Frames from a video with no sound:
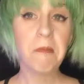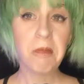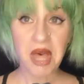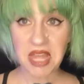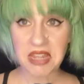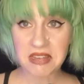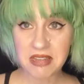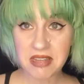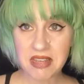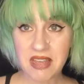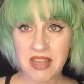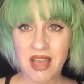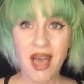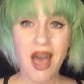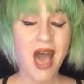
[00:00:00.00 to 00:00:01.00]
But
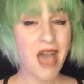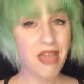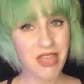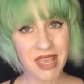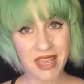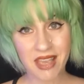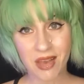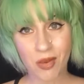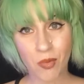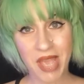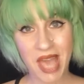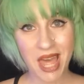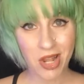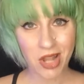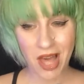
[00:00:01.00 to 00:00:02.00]
I think we
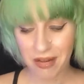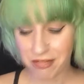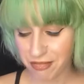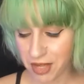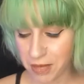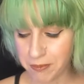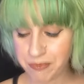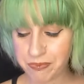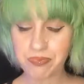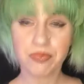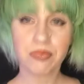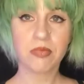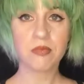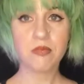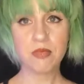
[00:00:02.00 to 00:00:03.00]
had a lot of fun.
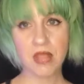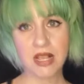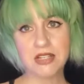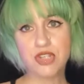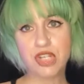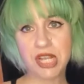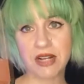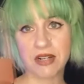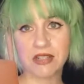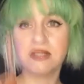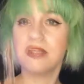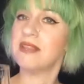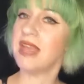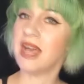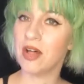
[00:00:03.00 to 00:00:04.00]
Cheers
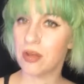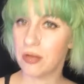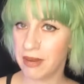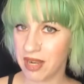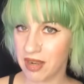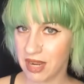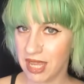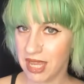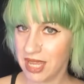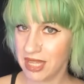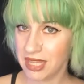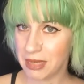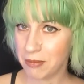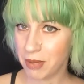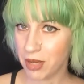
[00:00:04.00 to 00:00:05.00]
to the elderberry
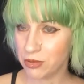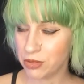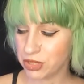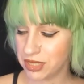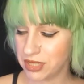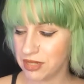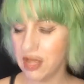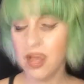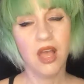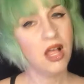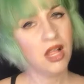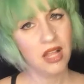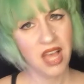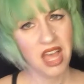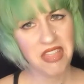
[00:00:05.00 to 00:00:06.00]
healing potion.
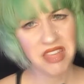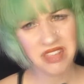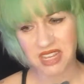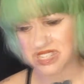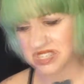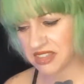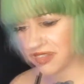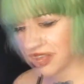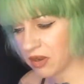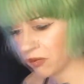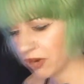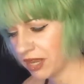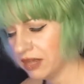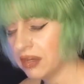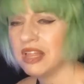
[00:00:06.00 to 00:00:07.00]
I think I said that
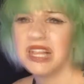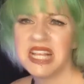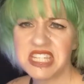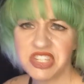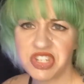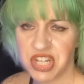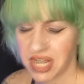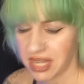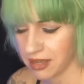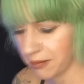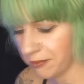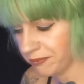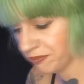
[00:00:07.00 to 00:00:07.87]
right. Let's check.